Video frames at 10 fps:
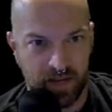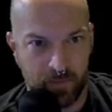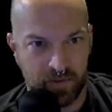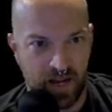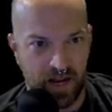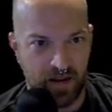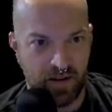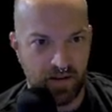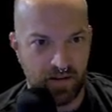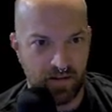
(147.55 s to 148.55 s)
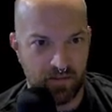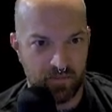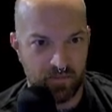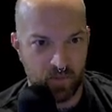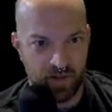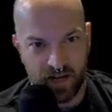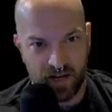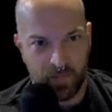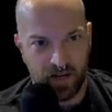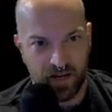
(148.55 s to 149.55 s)
right side
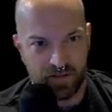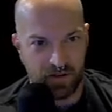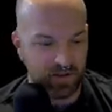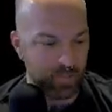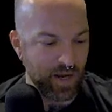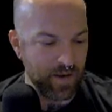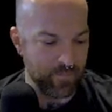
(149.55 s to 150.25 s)
up, I guess, on his butt.